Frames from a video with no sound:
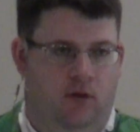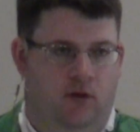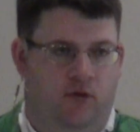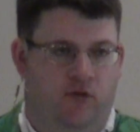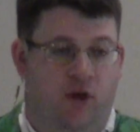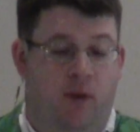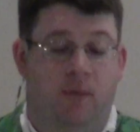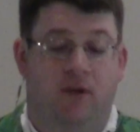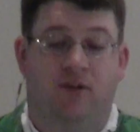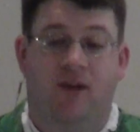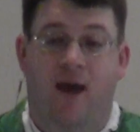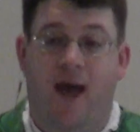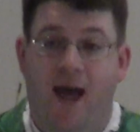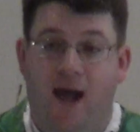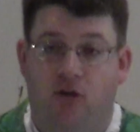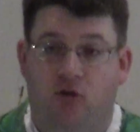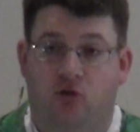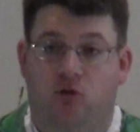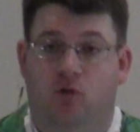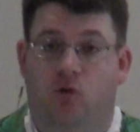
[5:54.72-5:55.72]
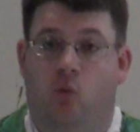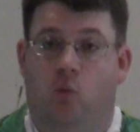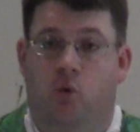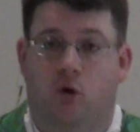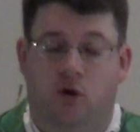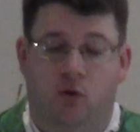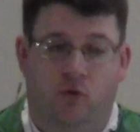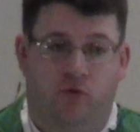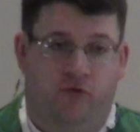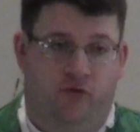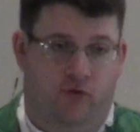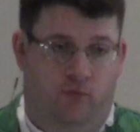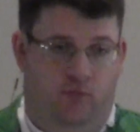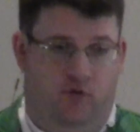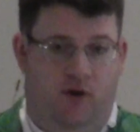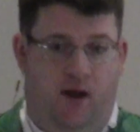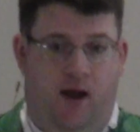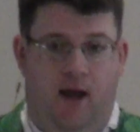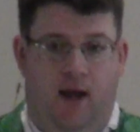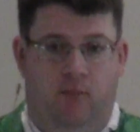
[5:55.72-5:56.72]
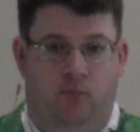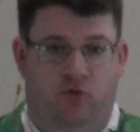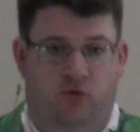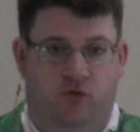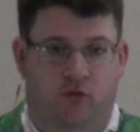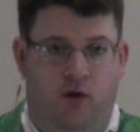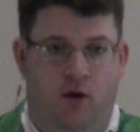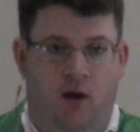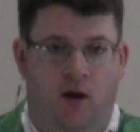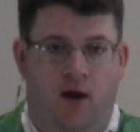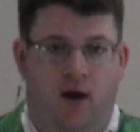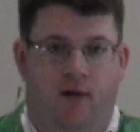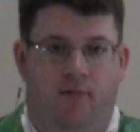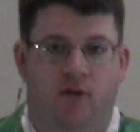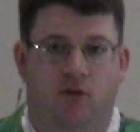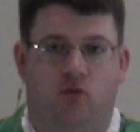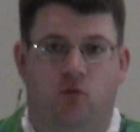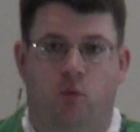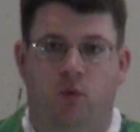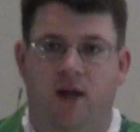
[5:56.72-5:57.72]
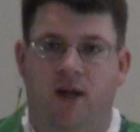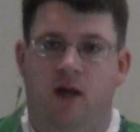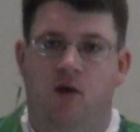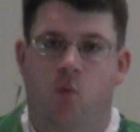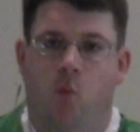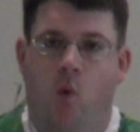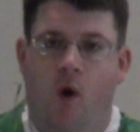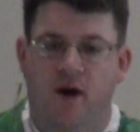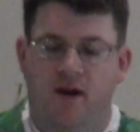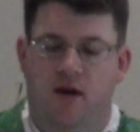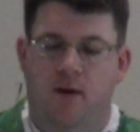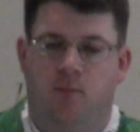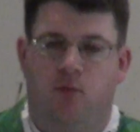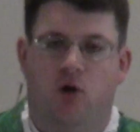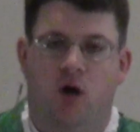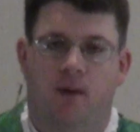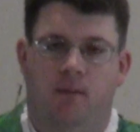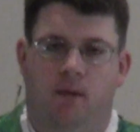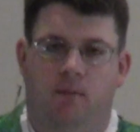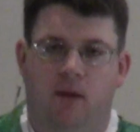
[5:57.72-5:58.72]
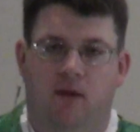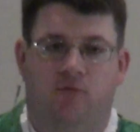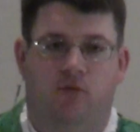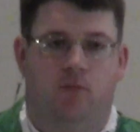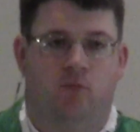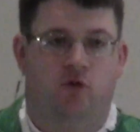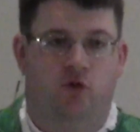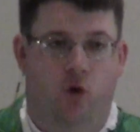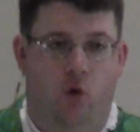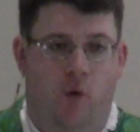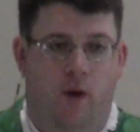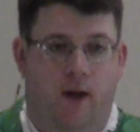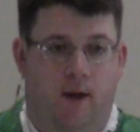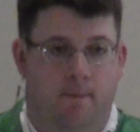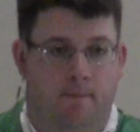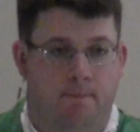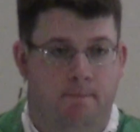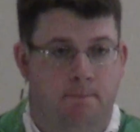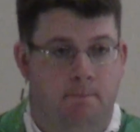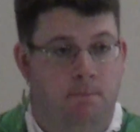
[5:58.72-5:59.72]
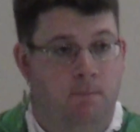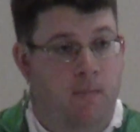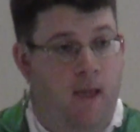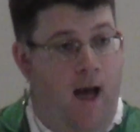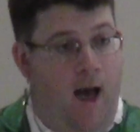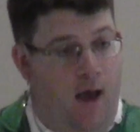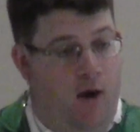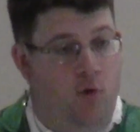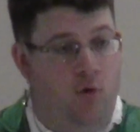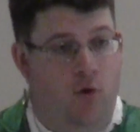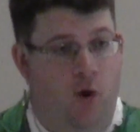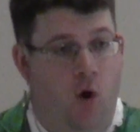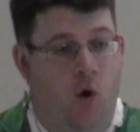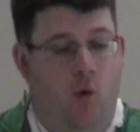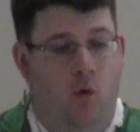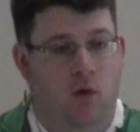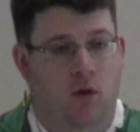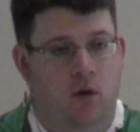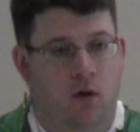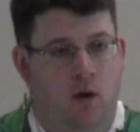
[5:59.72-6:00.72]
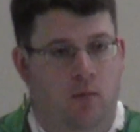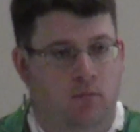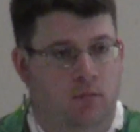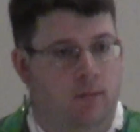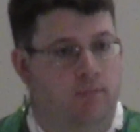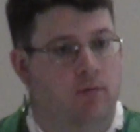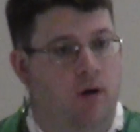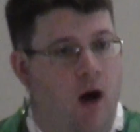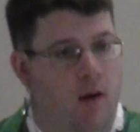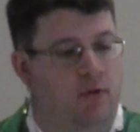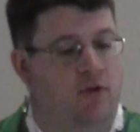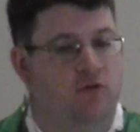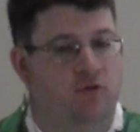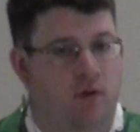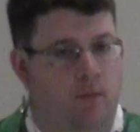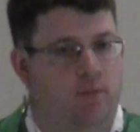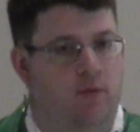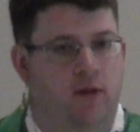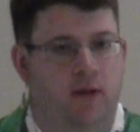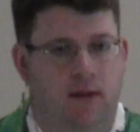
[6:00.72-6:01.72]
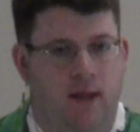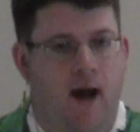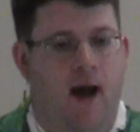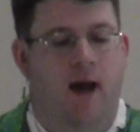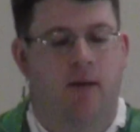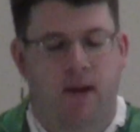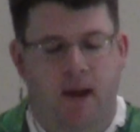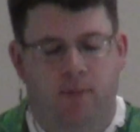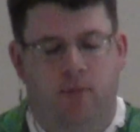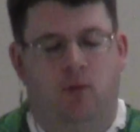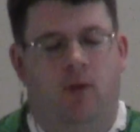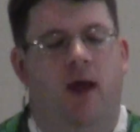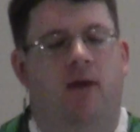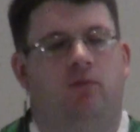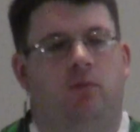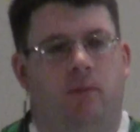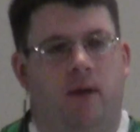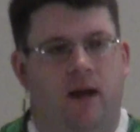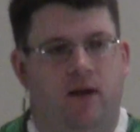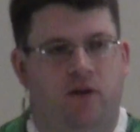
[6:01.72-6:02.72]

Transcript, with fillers: So I'm attached to the world sometimes. And this weed, what did it prohibit me from doing? I don't know. But probably something God had planned for me, I